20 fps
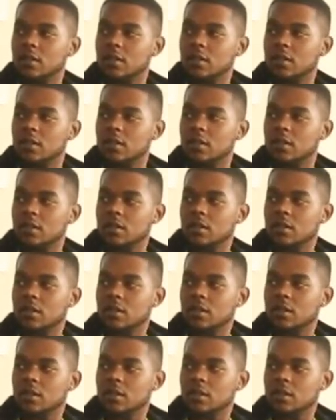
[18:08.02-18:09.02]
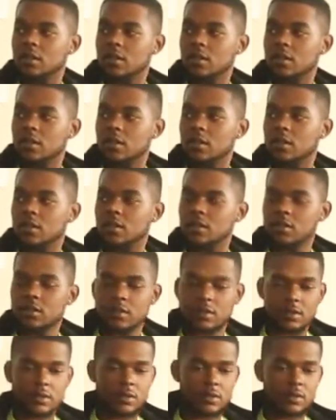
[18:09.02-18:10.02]

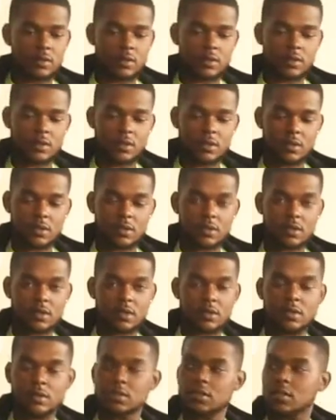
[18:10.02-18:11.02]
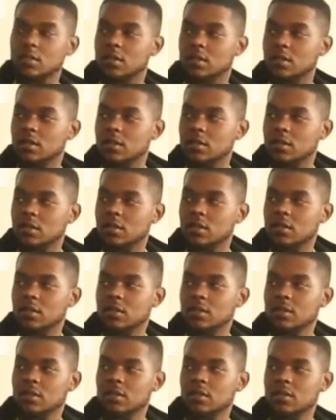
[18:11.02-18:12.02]

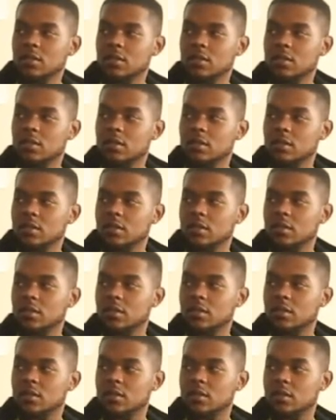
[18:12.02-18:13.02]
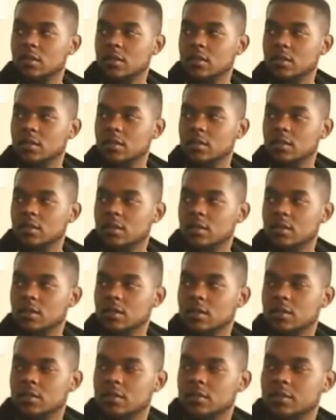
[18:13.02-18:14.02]

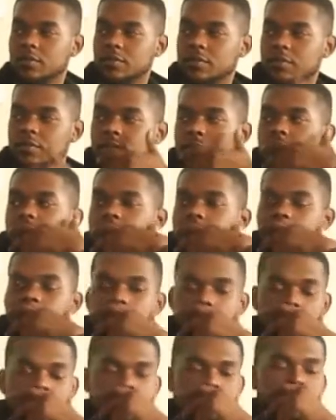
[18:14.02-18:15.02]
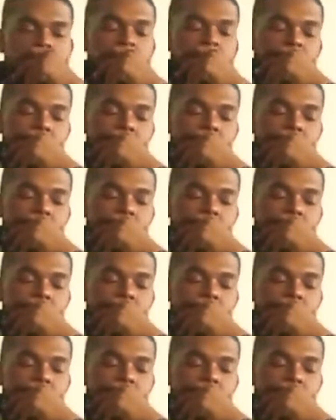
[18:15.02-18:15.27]
This person isn't speaking.